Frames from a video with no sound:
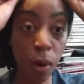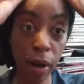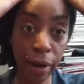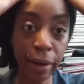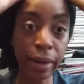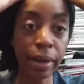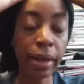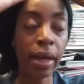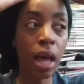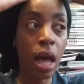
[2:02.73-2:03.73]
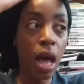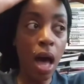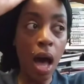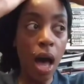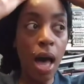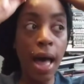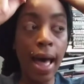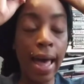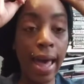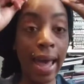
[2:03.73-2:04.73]
work,
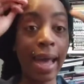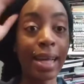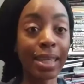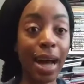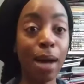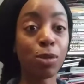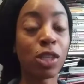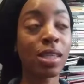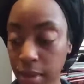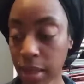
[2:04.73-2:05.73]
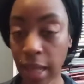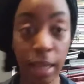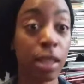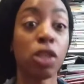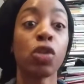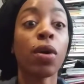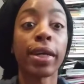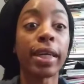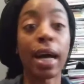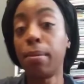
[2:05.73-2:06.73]
and I'm just like the
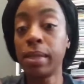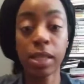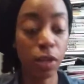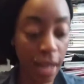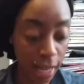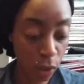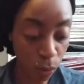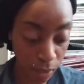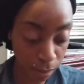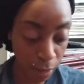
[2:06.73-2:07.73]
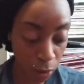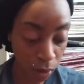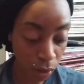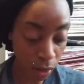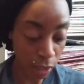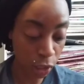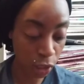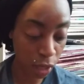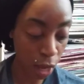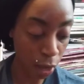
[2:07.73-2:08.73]
story. I'm gonna tell you guys what's been going on.
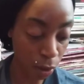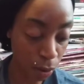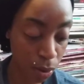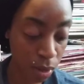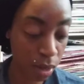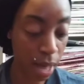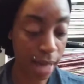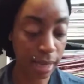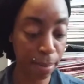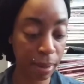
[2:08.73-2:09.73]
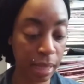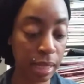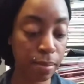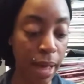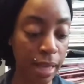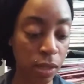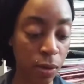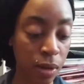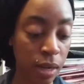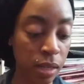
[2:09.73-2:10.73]
So as I put this
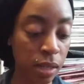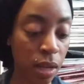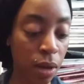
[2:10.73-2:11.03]
mask on,